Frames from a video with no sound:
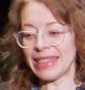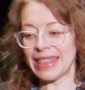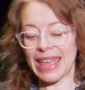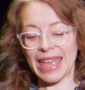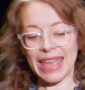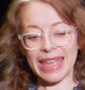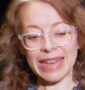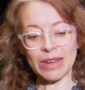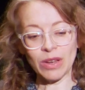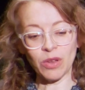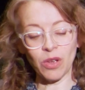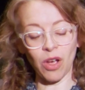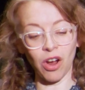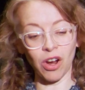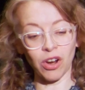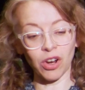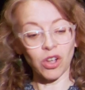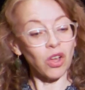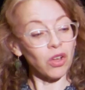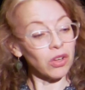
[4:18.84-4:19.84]
then
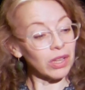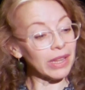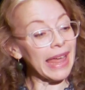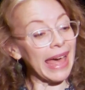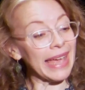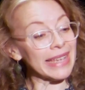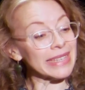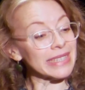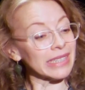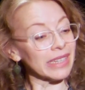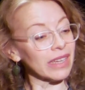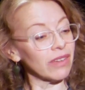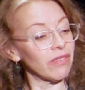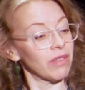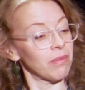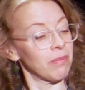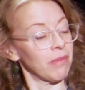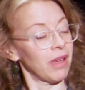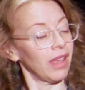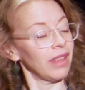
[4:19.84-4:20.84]
our cult classic of
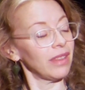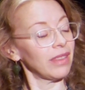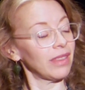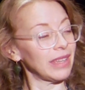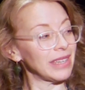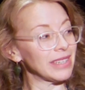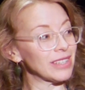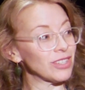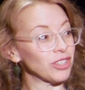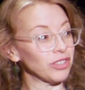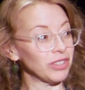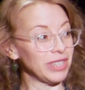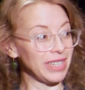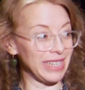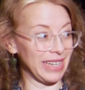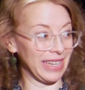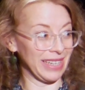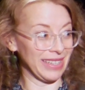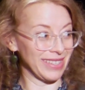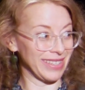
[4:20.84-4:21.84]
the month is Dirty
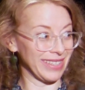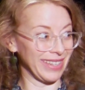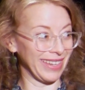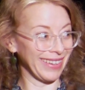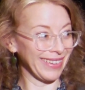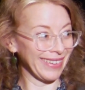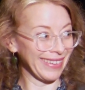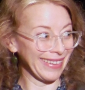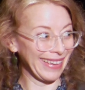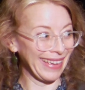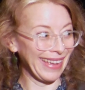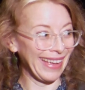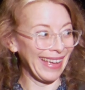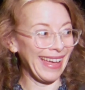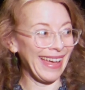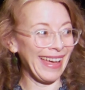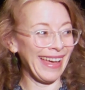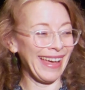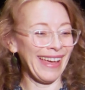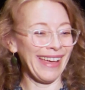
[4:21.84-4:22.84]
Dancing,
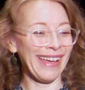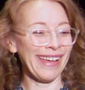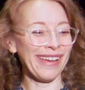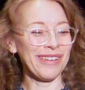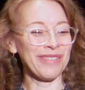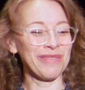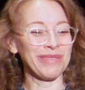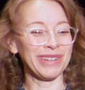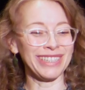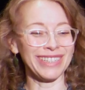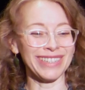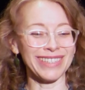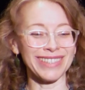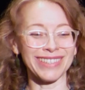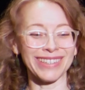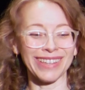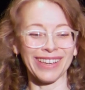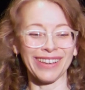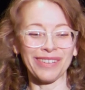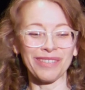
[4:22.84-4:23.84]
which
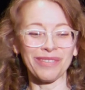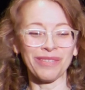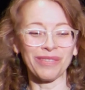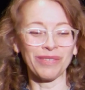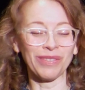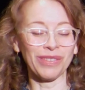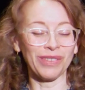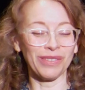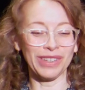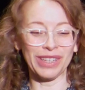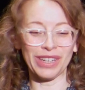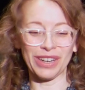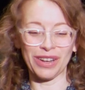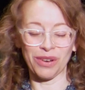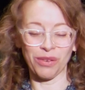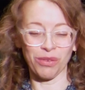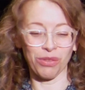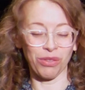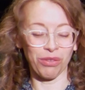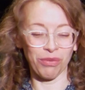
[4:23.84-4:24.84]
is a
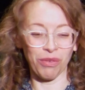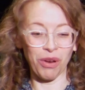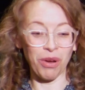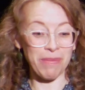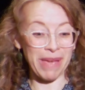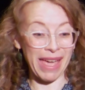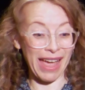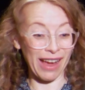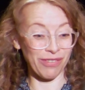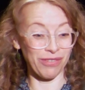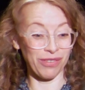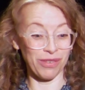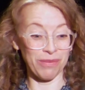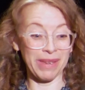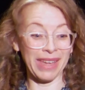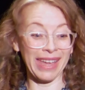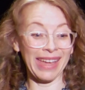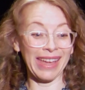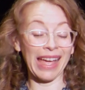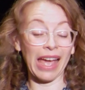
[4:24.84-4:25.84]
throwback for
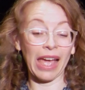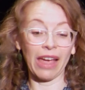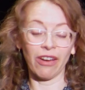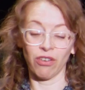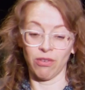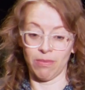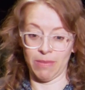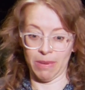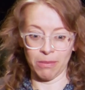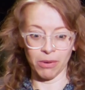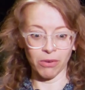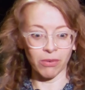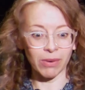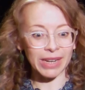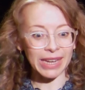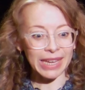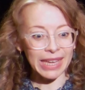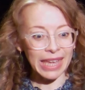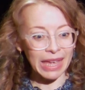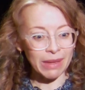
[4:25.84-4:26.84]
me. I remember
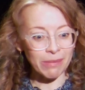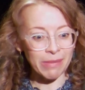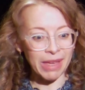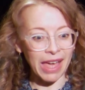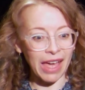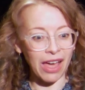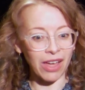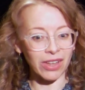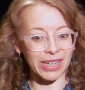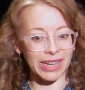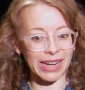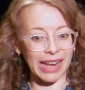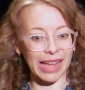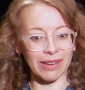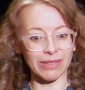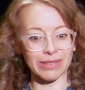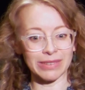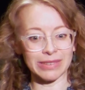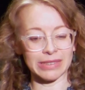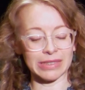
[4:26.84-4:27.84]
when it came out, and
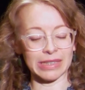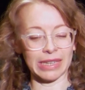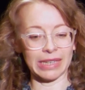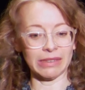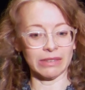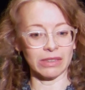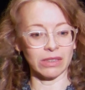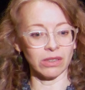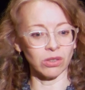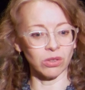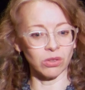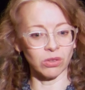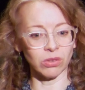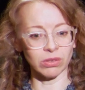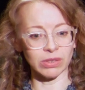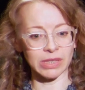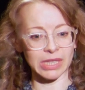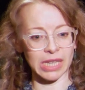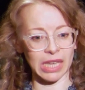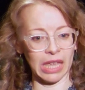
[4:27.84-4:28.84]
I was,
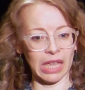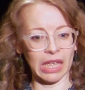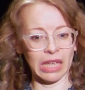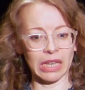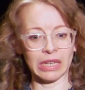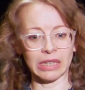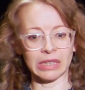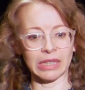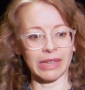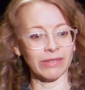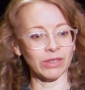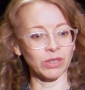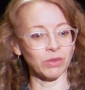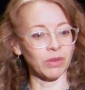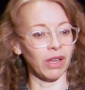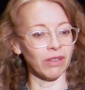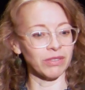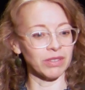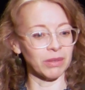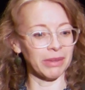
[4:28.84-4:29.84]
10, 11,
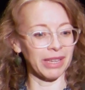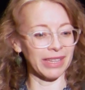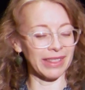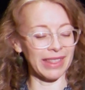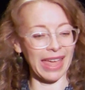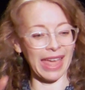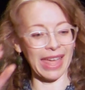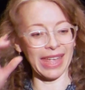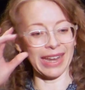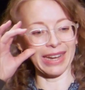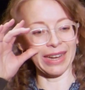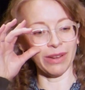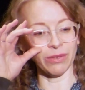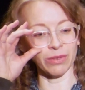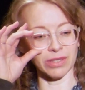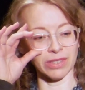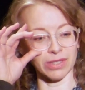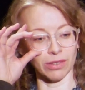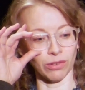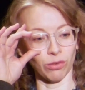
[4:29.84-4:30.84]
12, something like that, and it
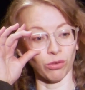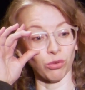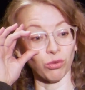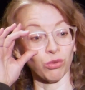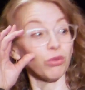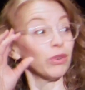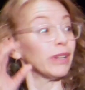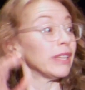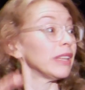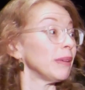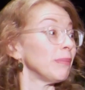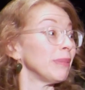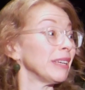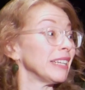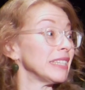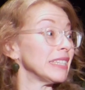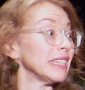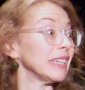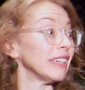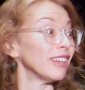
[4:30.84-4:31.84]
was a really
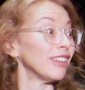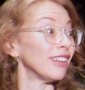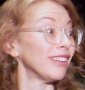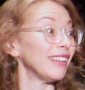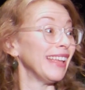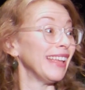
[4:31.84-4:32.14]
big deal.